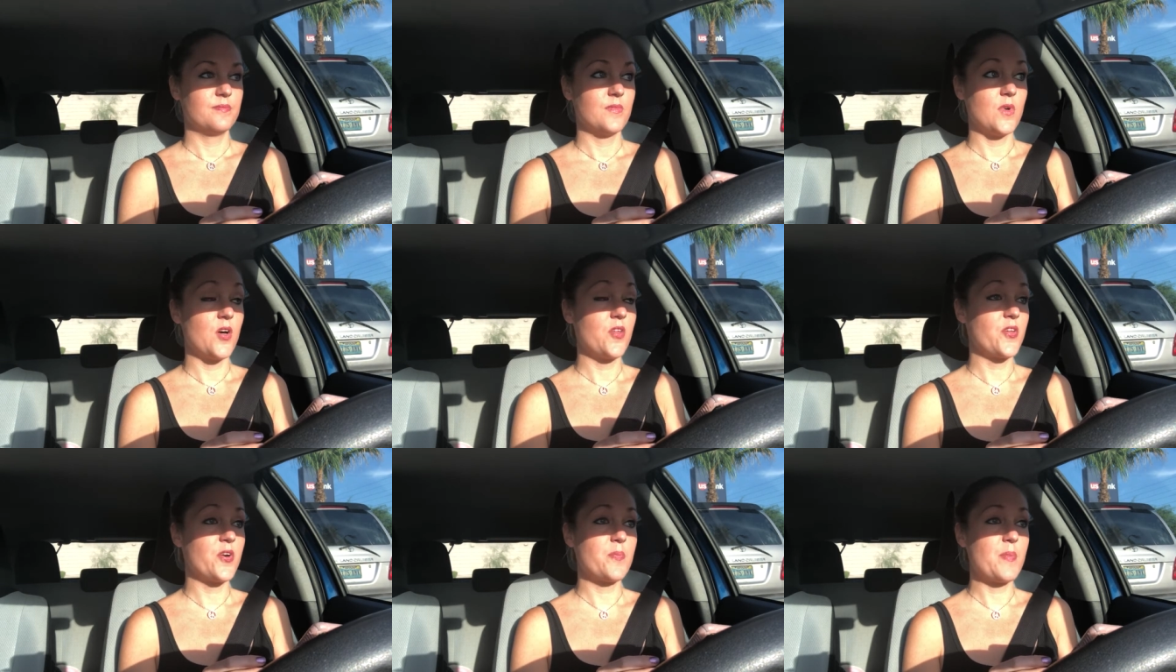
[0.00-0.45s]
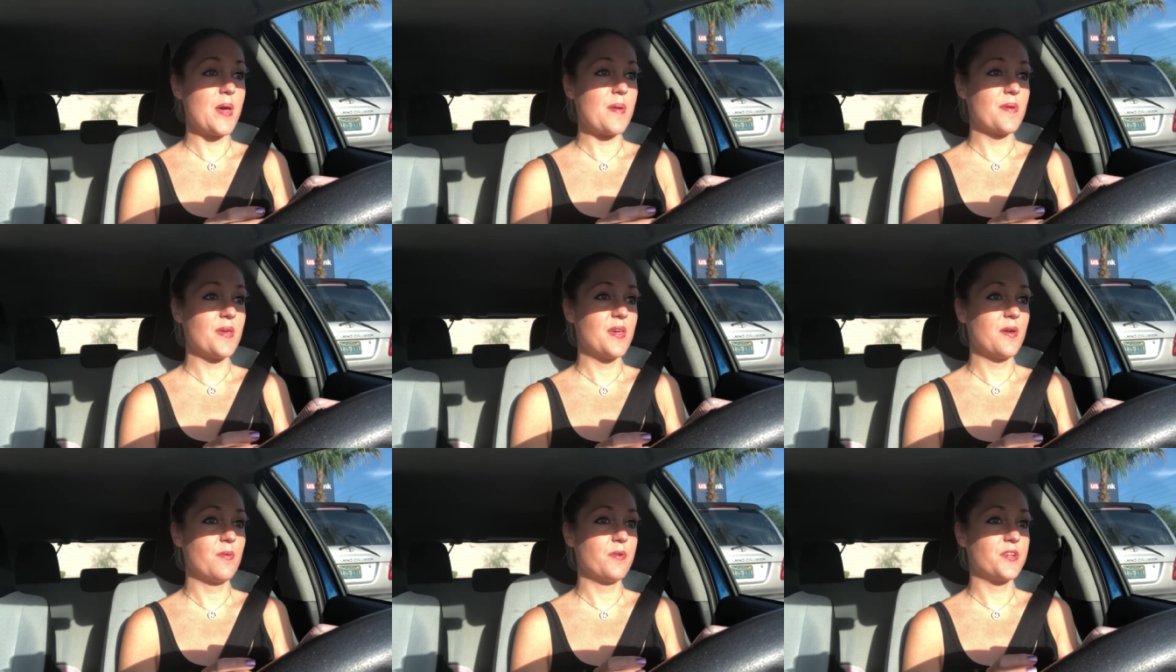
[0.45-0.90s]
Although
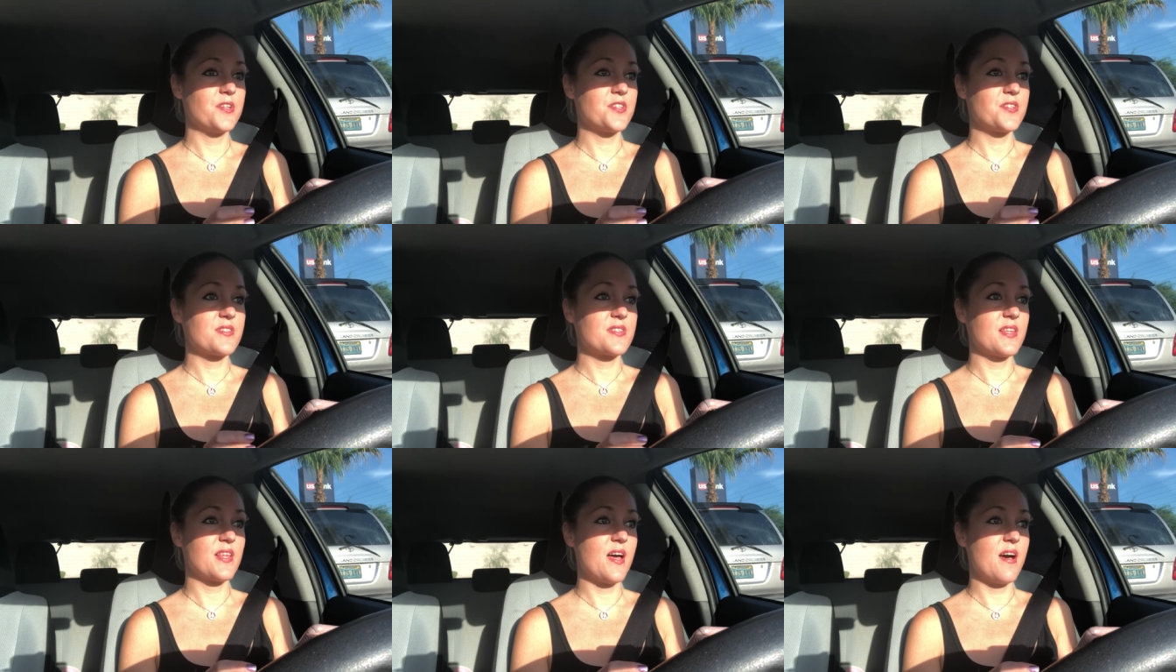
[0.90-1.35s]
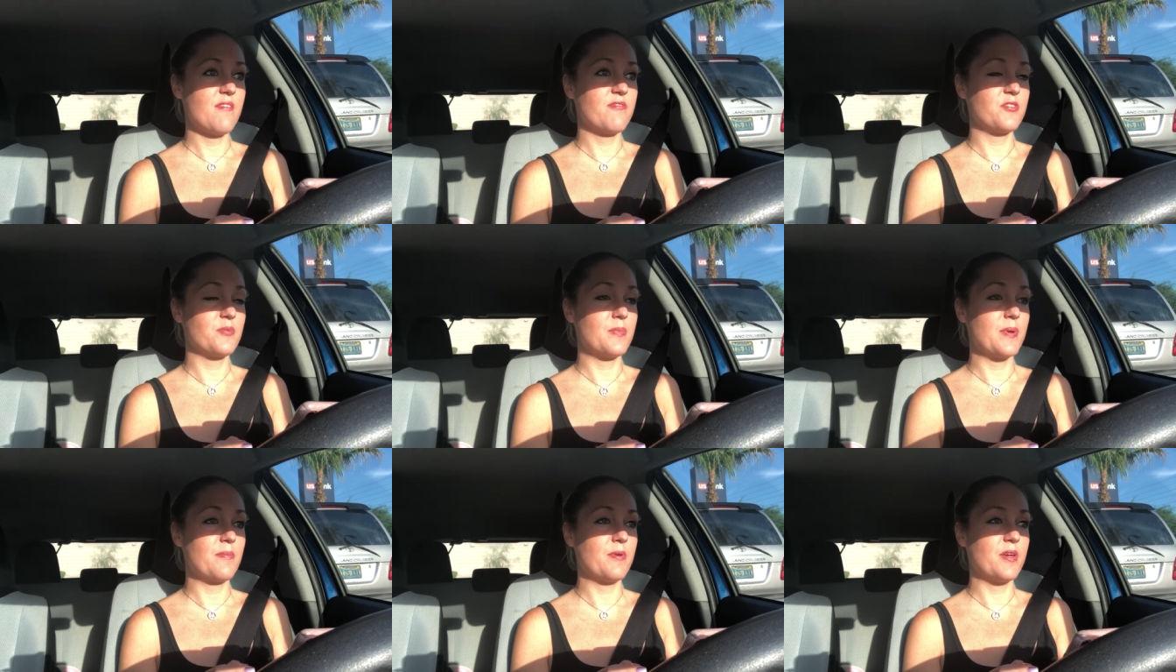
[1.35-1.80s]
maybe he would have just
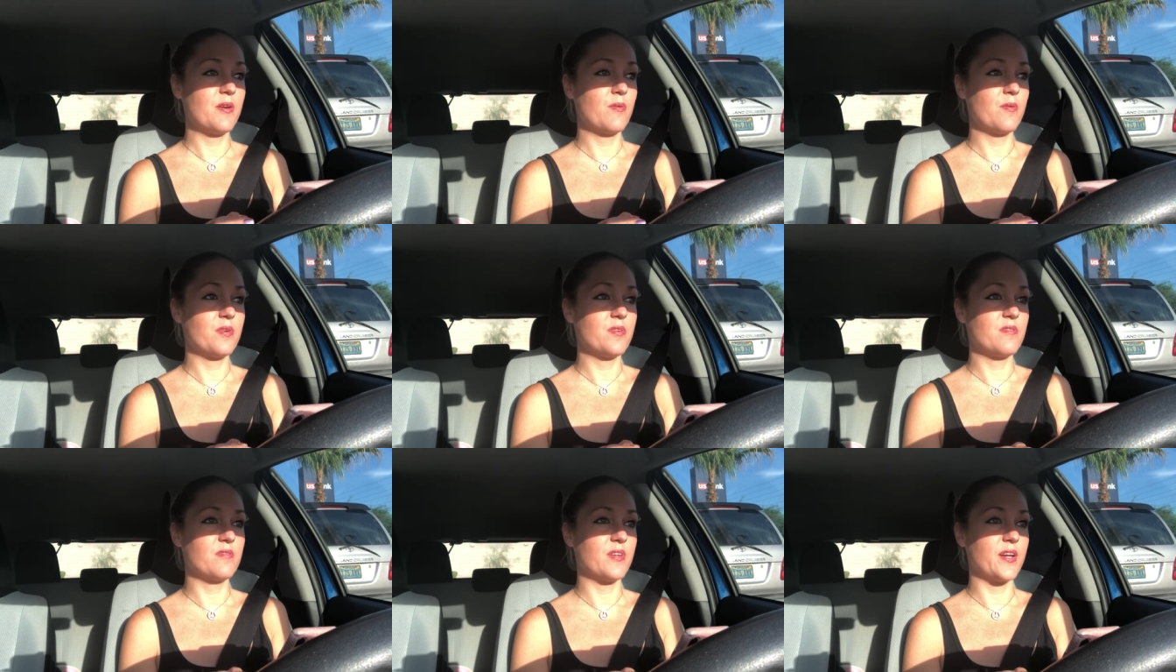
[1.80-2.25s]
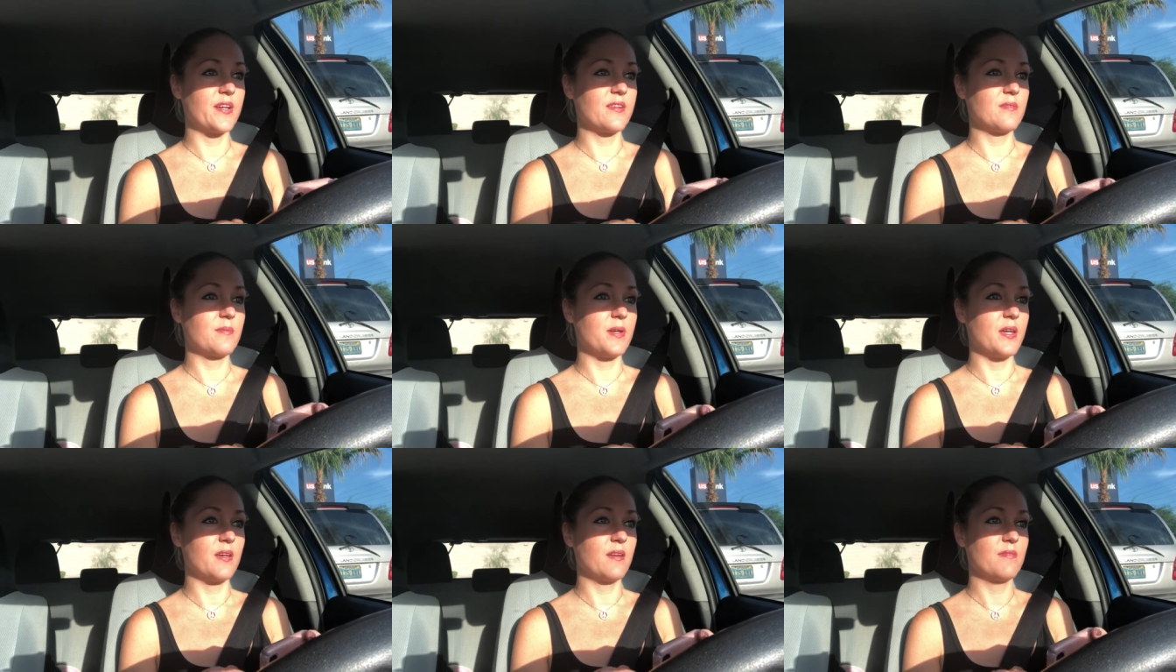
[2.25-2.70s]
left. Maybe he wouldn't have
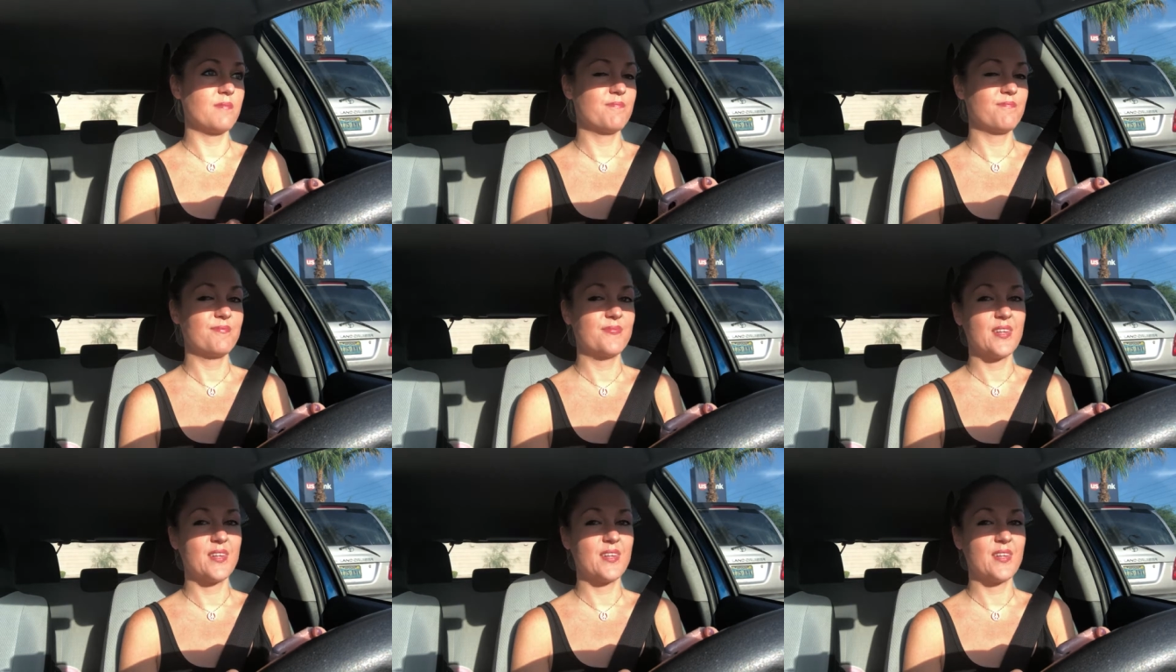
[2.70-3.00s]
liked me.